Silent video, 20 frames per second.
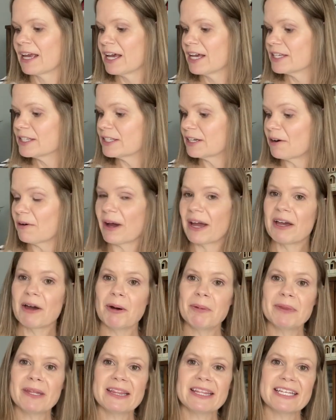So I
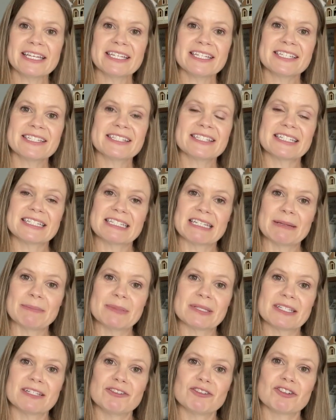hope that these
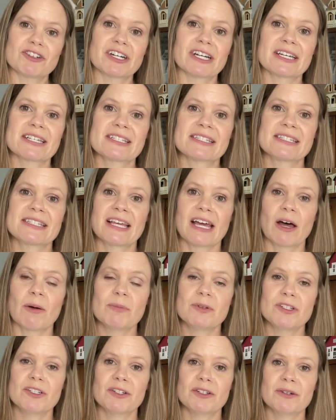tips and tricks
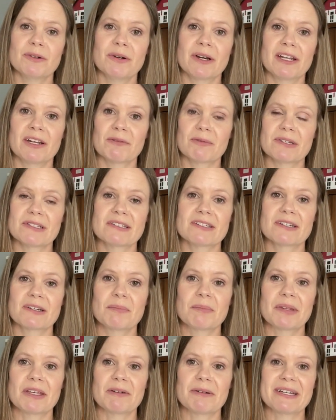helped you and it wasn't a
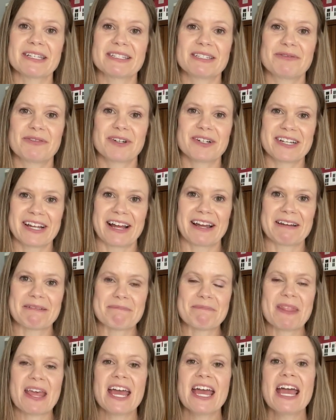complete waste of your
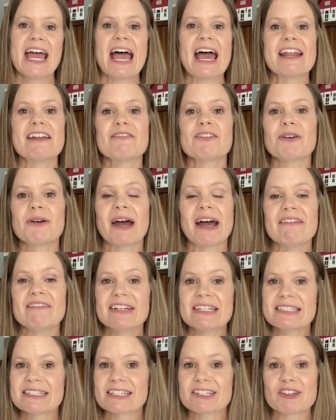time. And if you have
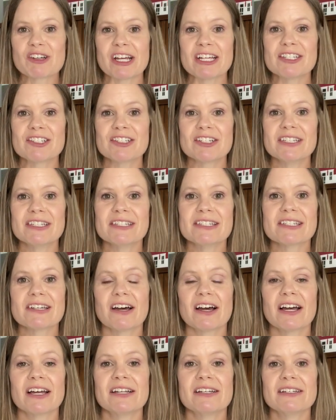any suggestions
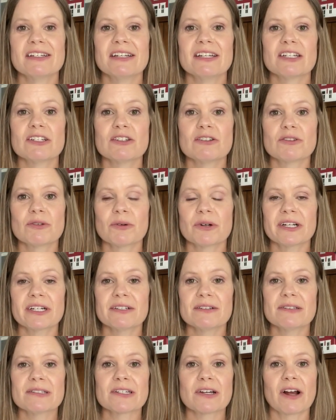on
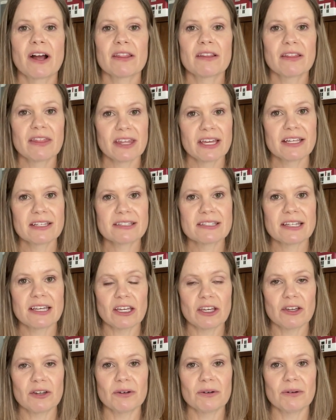tutorials or other things that
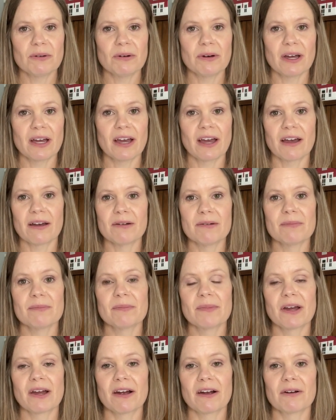you
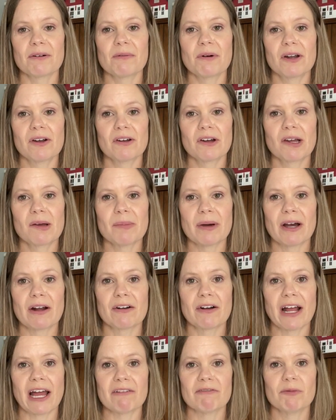are wondering about
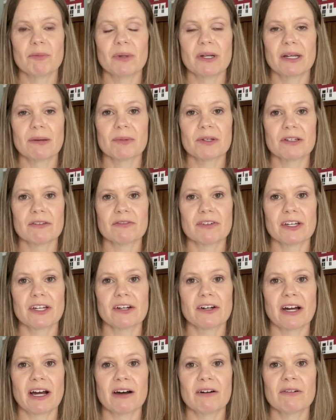or haven't been able to
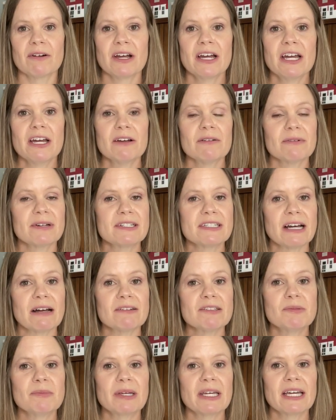figure out, reach out
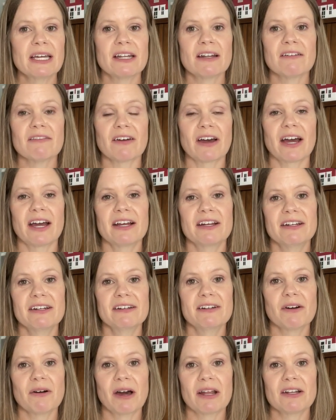to me, and if I
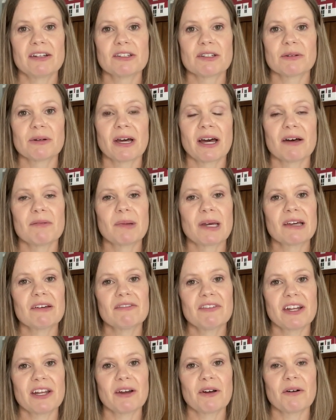know how to do it, I'll make a
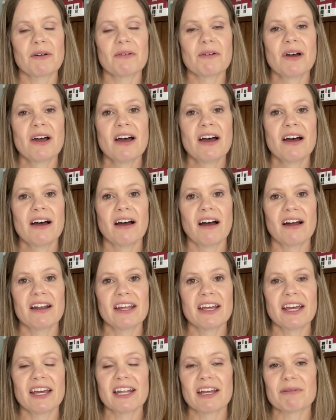video on
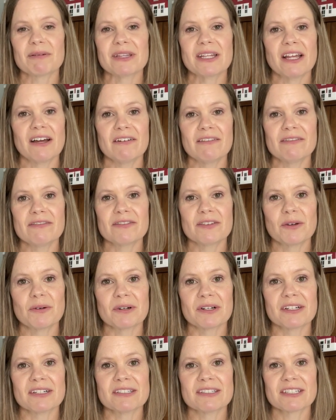it, and I would love
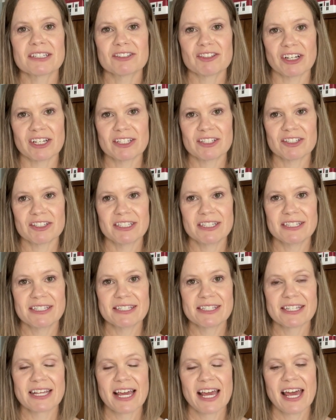your
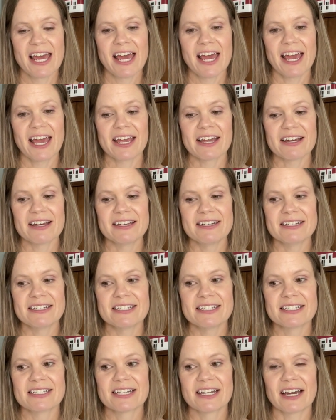suggestions.
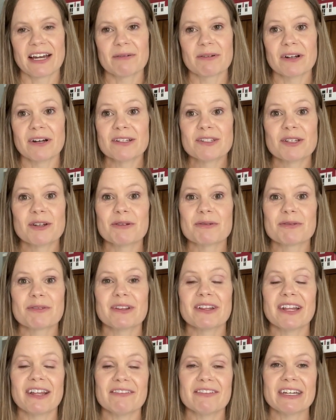And I would also
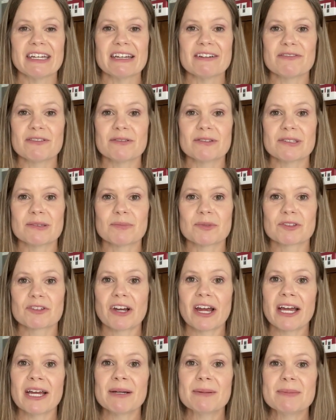love it if you
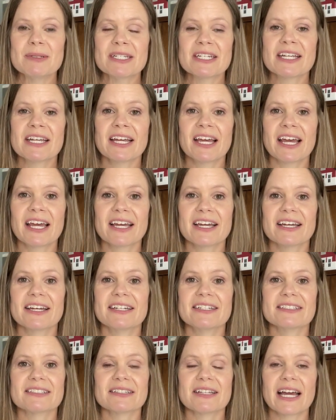subscribed
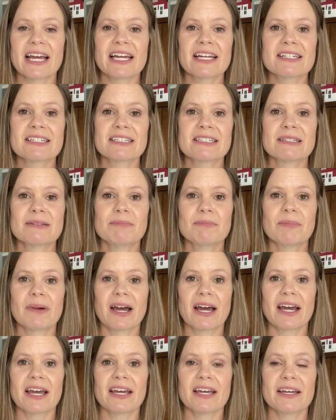and liked
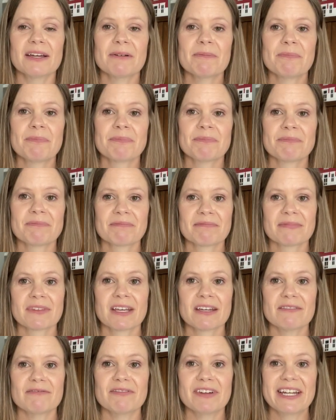my
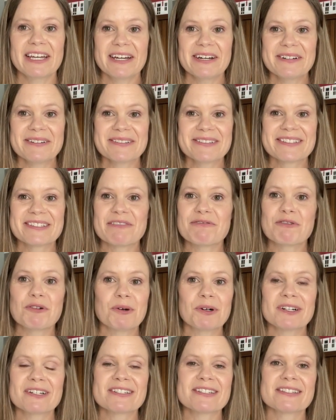videos, of
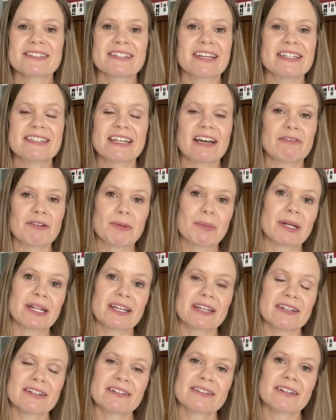course, as
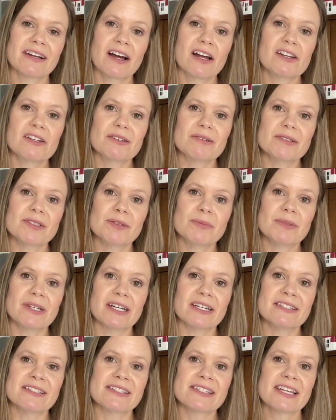everybody on YouTube
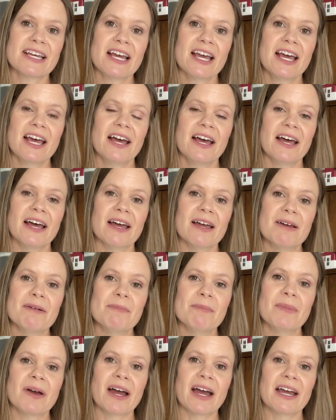does.
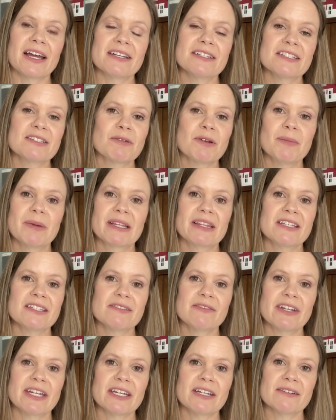I just want to make these
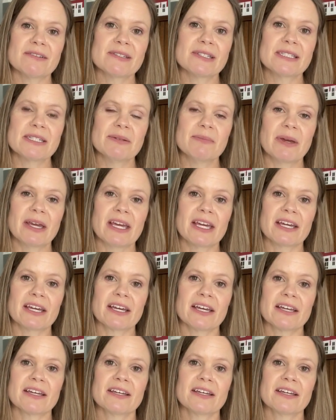videos to make,